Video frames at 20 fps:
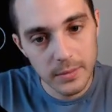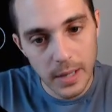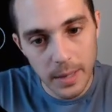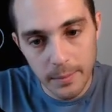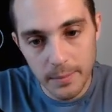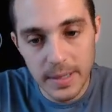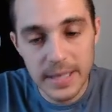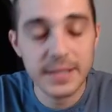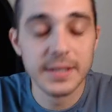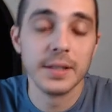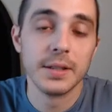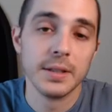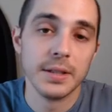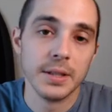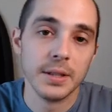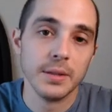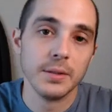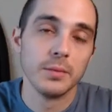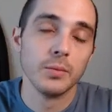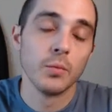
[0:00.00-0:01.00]
I'm
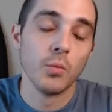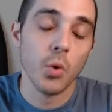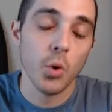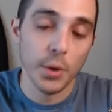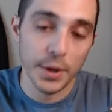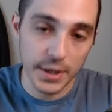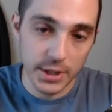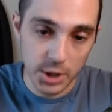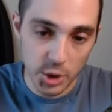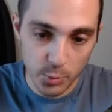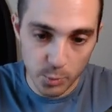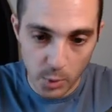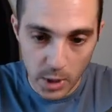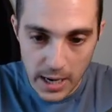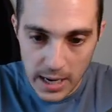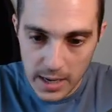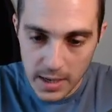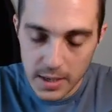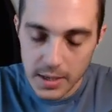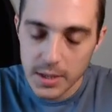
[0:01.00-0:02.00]
basically rolling a
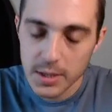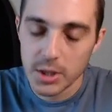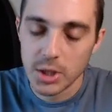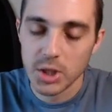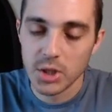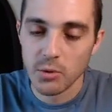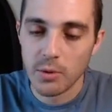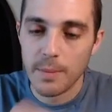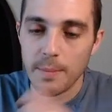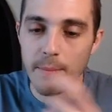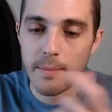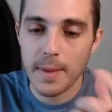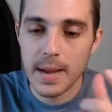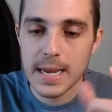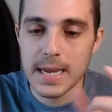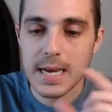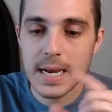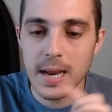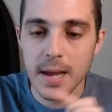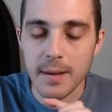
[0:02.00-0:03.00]
spread, so it
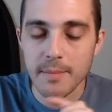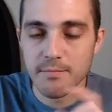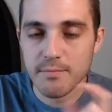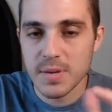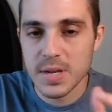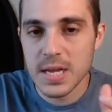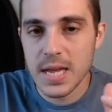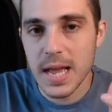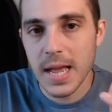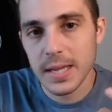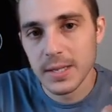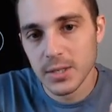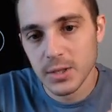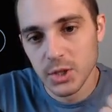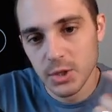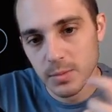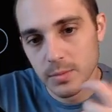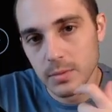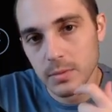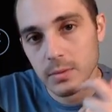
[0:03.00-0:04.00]
might not be as
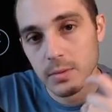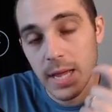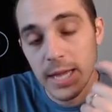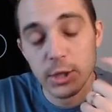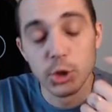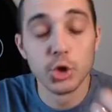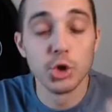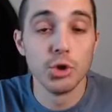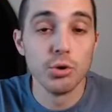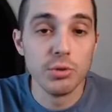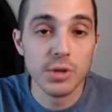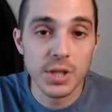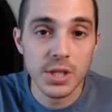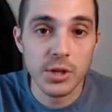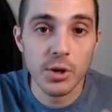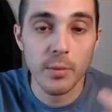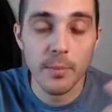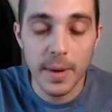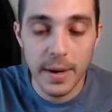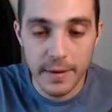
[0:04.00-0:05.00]

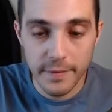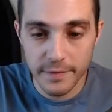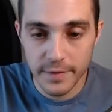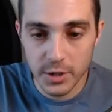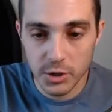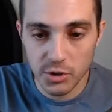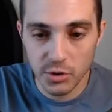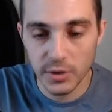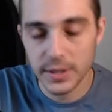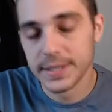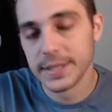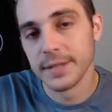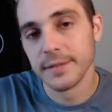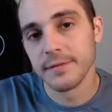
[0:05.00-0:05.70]
juicy or beneficial as